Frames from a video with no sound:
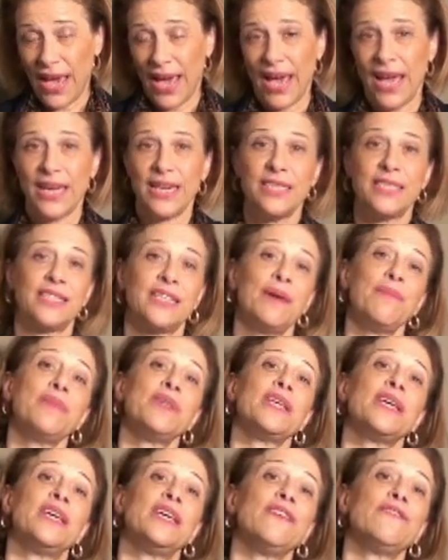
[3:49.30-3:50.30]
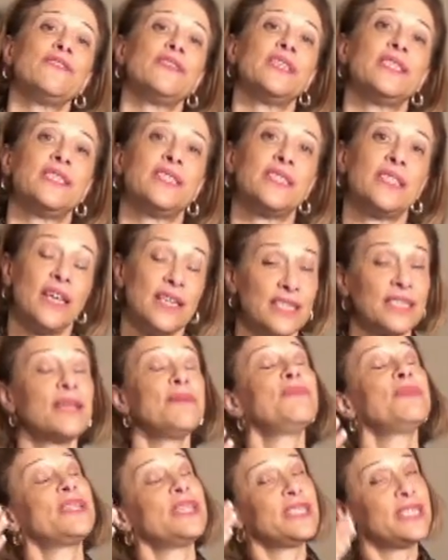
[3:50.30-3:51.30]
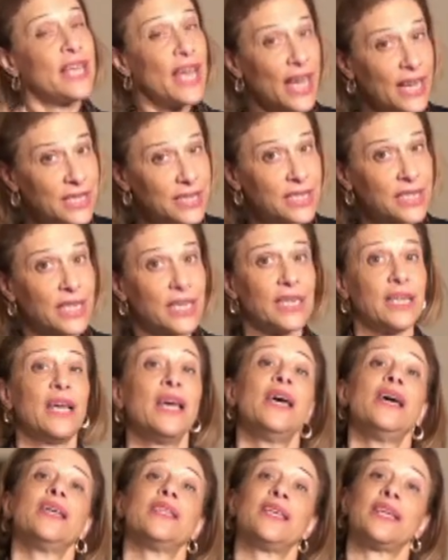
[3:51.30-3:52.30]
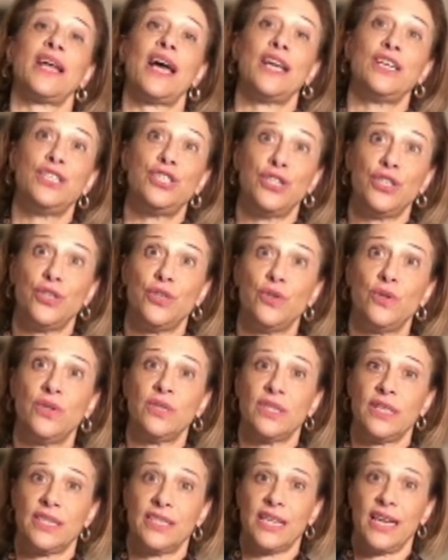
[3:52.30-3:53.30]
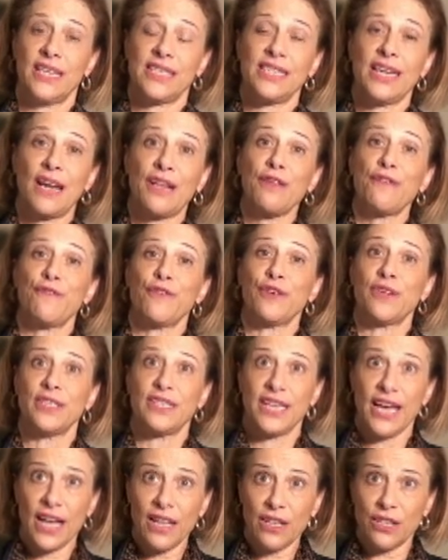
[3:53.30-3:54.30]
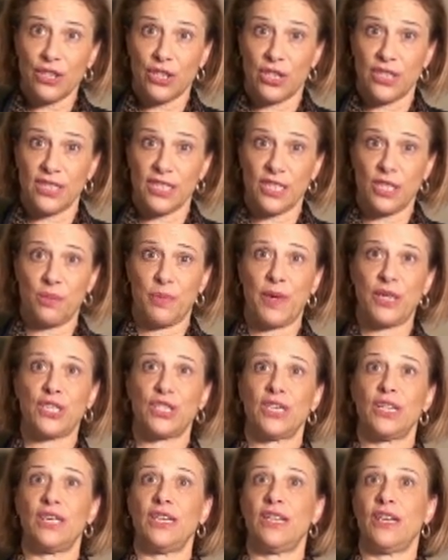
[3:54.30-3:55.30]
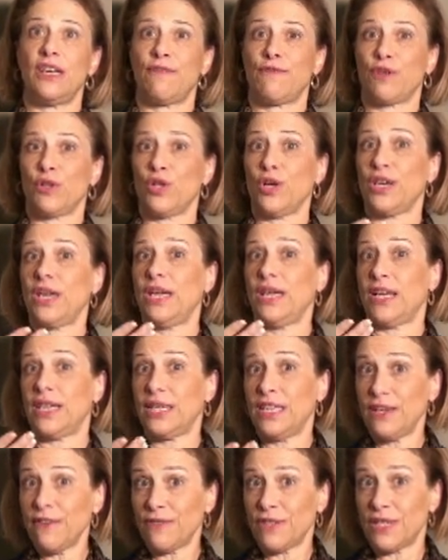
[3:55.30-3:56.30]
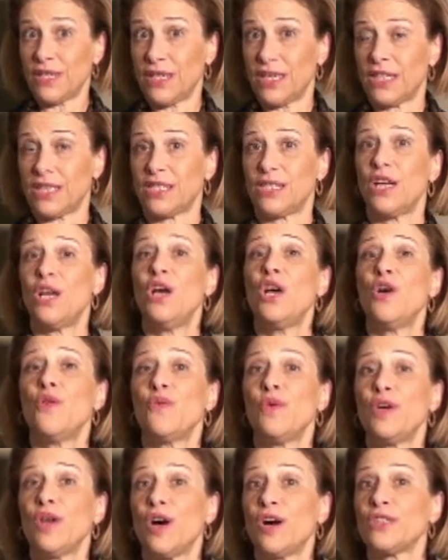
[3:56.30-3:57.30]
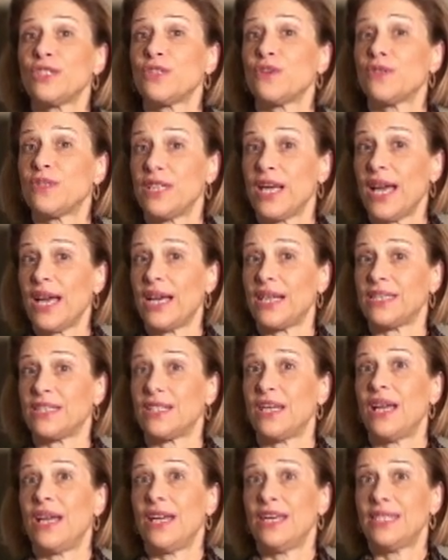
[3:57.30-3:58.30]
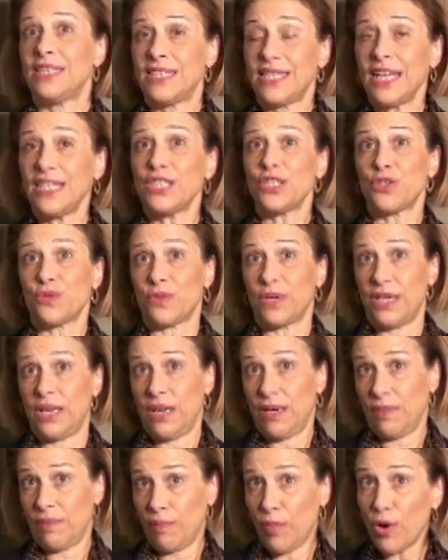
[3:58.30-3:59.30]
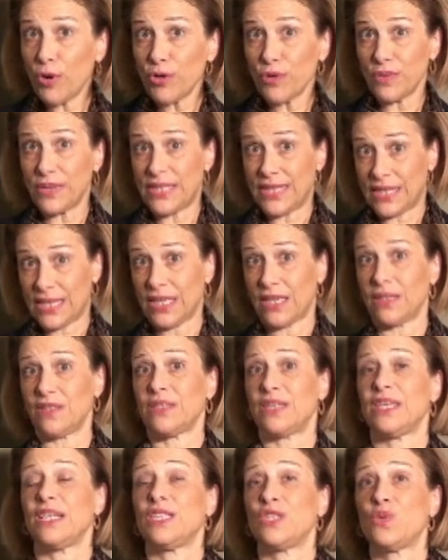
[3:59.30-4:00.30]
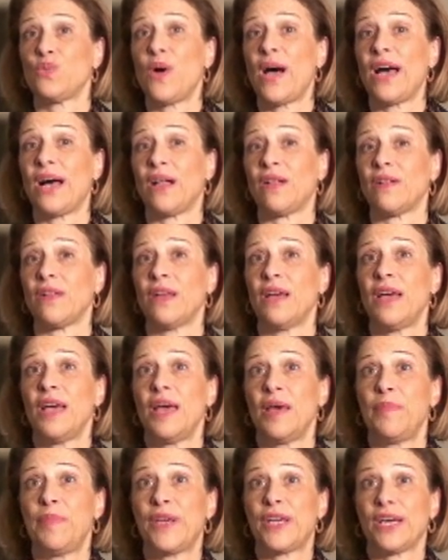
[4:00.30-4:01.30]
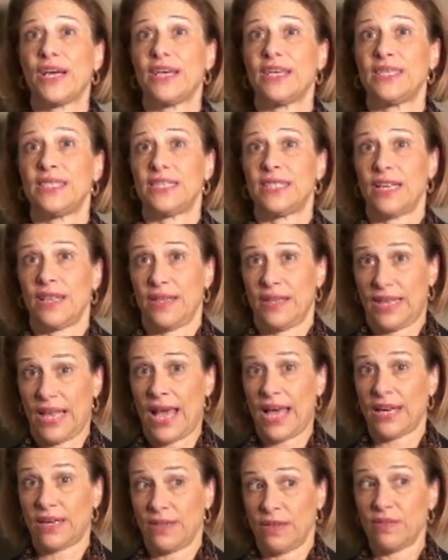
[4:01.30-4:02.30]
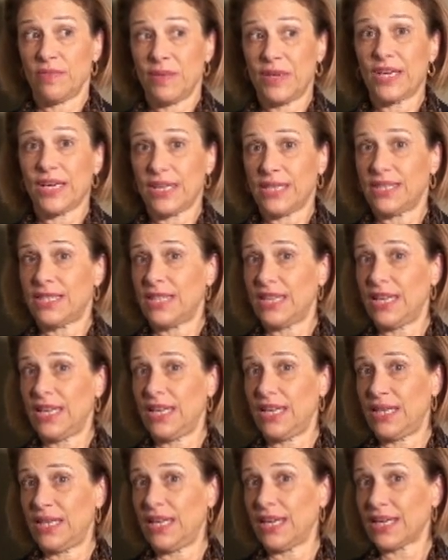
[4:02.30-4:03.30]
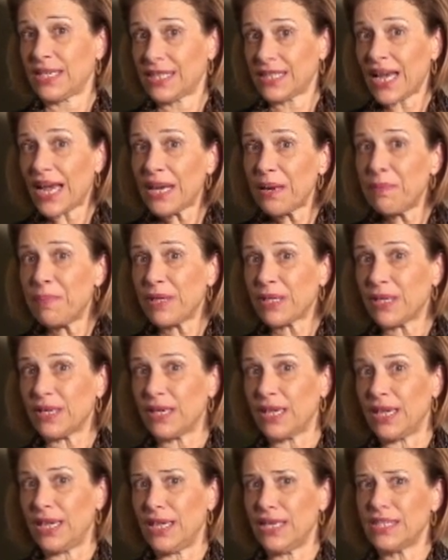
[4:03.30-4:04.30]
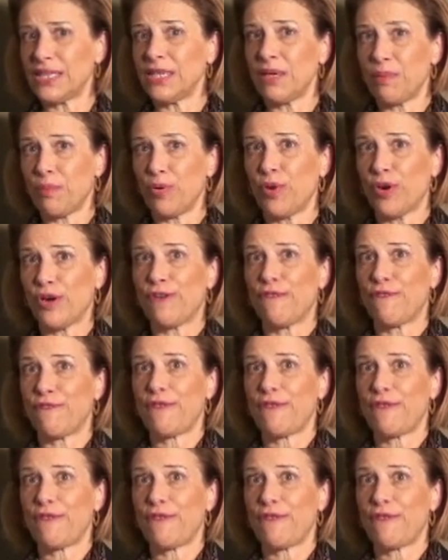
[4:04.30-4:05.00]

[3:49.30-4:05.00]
And in some of the testing that I do to test not only for intelligence, especially if we're looking at giftedness, we also test sensory, motory skills as well, because the excitability is an important